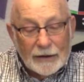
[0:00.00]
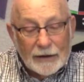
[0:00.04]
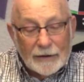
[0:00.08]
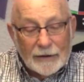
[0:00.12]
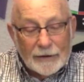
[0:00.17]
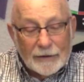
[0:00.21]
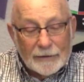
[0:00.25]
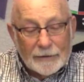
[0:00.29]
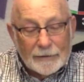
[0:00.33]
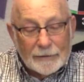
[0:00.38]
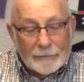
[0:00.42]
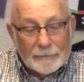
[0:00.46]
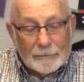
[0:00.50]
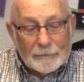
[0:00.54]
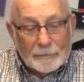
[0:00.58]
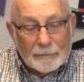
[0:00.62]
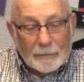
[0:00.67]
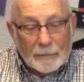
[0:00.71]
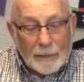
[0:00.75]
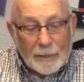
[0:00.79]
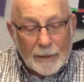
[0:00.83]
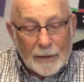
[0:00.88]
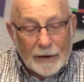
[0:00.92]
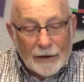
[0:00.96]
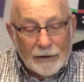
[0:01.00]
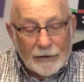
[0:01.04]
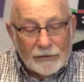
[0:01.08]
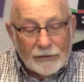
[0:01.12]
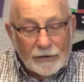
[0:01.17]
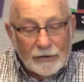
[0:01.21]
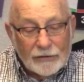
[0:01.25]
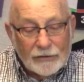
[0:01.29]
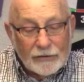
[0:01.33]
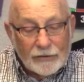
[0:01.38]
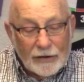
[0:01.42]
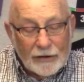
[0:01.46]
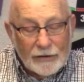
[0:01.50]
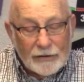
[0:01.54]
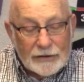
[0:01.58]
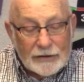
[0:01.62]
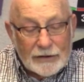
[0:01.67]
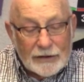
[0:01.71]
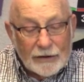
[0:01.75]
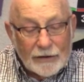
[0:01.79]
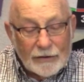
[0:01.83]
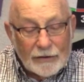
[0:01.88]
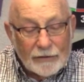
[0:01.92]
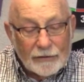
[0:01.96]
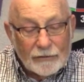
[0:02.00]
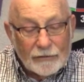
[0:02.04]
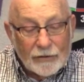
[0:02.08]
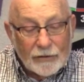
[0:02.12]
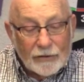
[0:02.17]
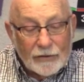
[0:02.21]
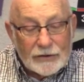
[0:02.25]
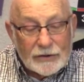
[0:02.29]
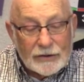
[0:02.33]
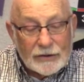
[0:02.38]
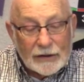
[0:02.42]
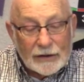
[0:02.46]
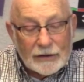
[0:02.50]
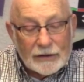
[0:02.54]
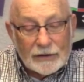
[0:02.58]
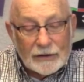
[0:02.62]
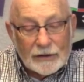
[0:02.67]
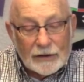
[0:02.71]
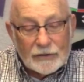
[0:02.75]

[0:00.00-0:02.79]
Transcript: As he says here in verse 6,